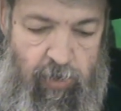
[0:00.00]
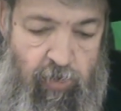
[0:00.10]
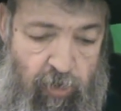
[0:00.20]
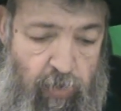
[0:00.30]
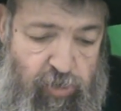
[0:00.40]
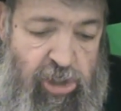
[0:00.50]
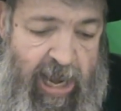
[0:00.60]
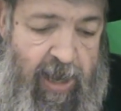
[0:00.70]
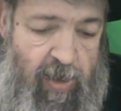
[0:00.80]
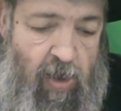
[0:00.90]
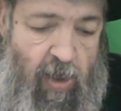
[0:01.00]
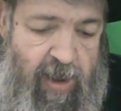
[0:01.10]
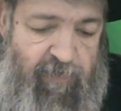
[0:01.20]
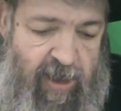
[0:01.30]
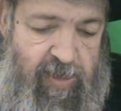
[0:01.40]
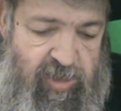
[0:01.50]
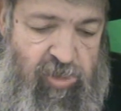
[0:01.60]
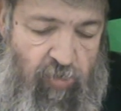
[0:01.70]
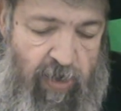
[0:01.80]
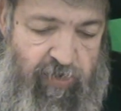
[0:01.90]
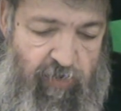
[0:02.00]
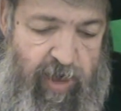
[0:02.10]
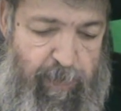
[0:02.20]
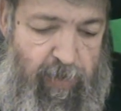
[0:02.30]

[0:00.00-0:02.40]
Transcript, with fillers: Tenu sheikh strong drink